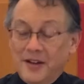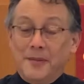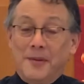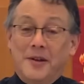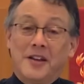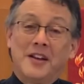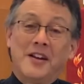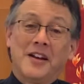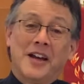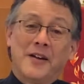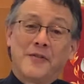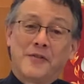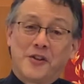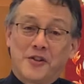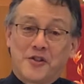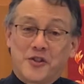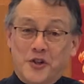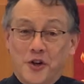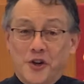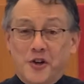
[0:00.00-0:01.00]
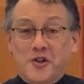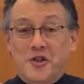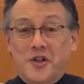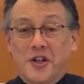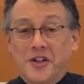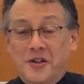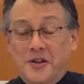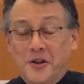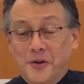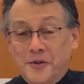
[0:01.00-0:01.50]
And then after church,
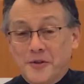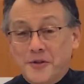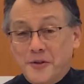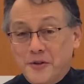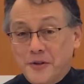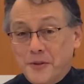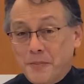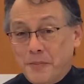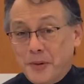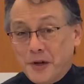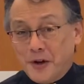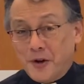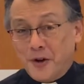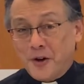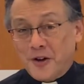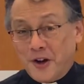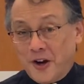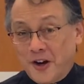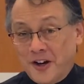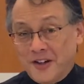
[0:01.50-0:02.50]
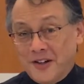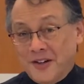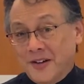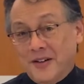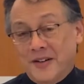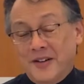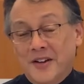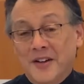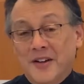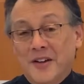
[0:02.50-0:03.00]
they'd go to the beer garden,
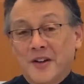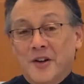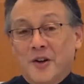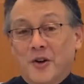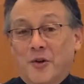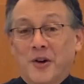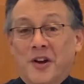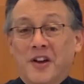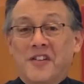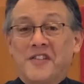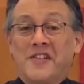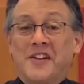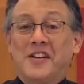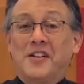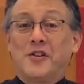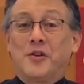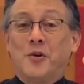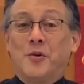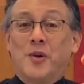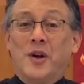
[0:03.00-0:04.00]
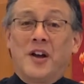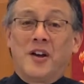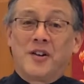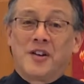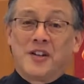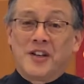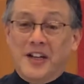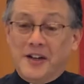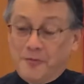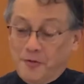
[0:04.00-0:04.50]
or else they'd go out
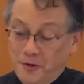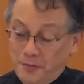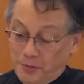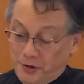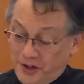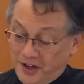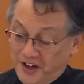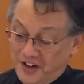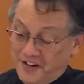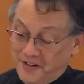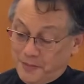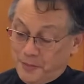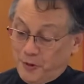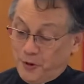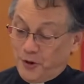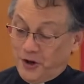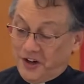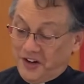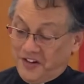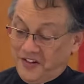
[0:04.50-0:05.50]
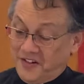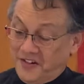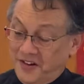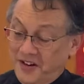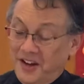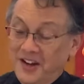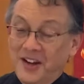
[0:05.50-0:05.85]
and they would play sports.